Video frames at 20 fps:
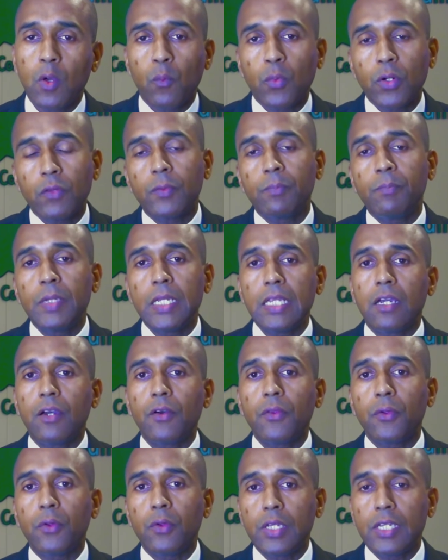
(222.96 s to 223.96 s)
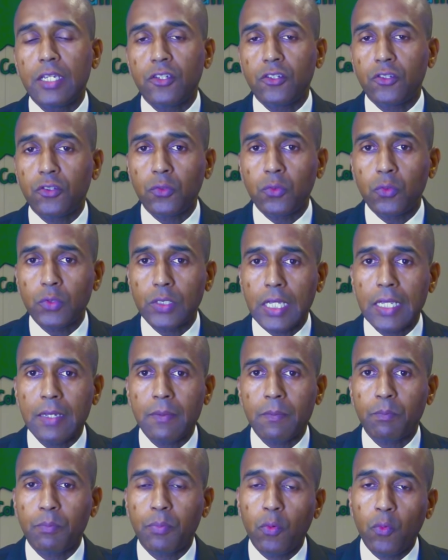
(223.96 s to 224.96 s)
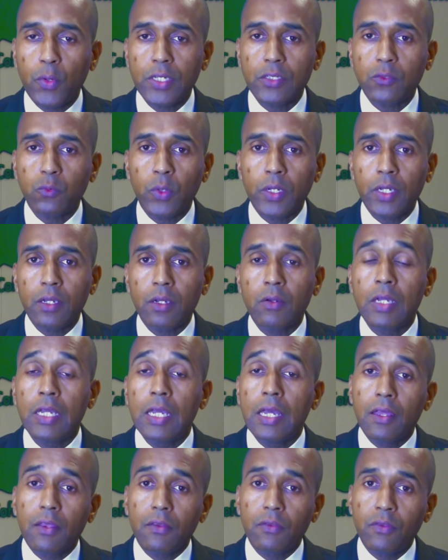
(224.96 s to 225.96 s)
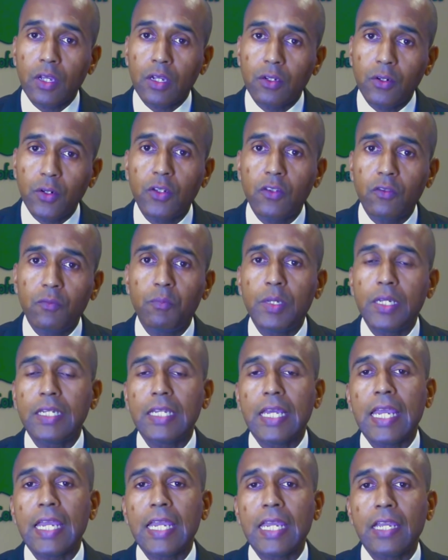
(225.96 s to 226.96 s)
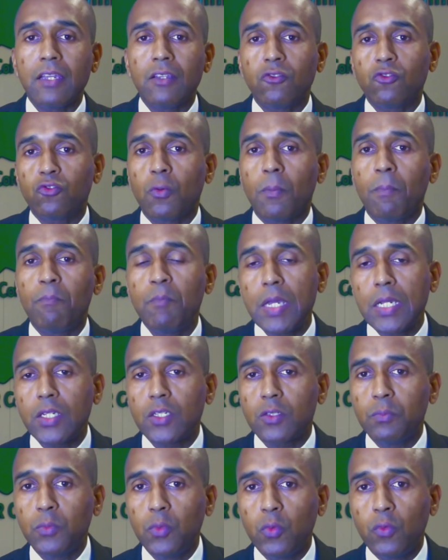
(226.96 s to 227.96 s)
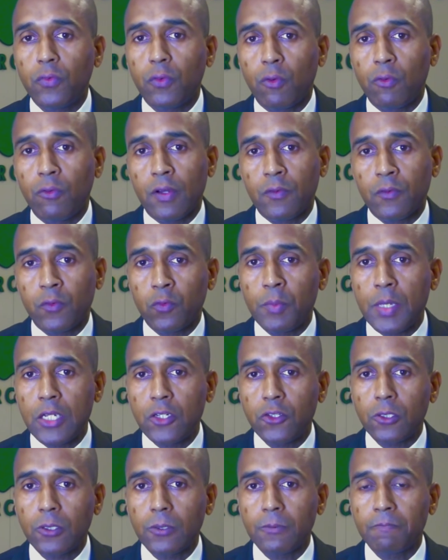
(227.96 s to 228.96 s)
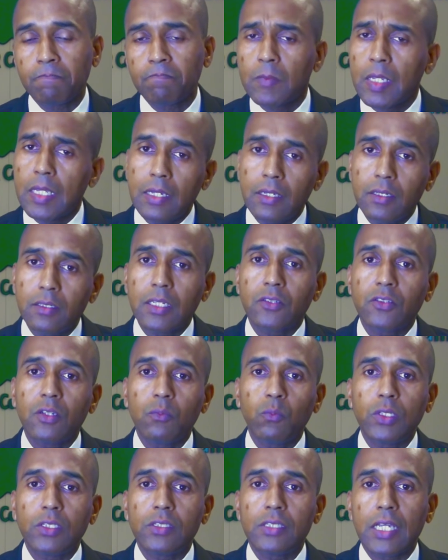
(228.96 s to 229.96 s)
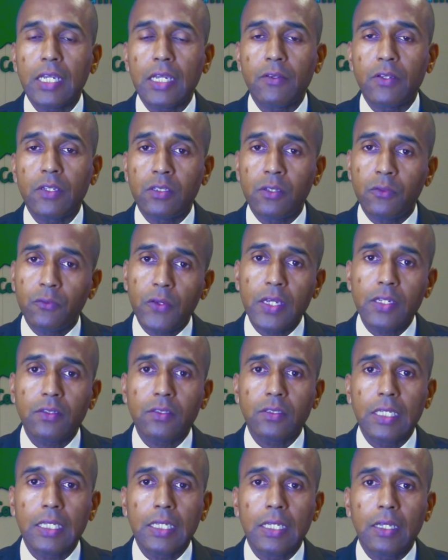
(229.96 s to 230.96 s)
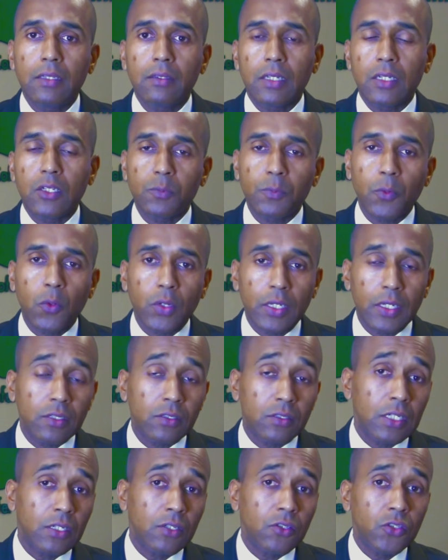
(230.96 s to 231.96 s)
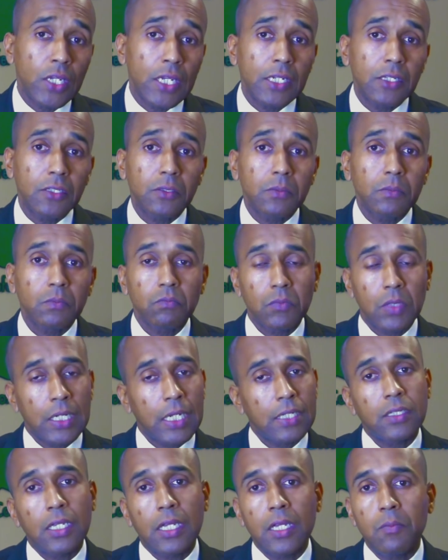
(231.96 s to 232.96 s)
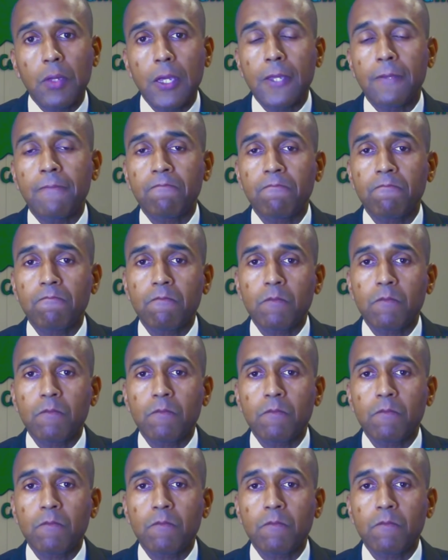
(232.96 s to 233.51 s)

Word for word: What about many other issues and points where there could have been a tremendous move for reformation? Now, some would say in his defense that he spoke against T.D. Jakes, and I say amen.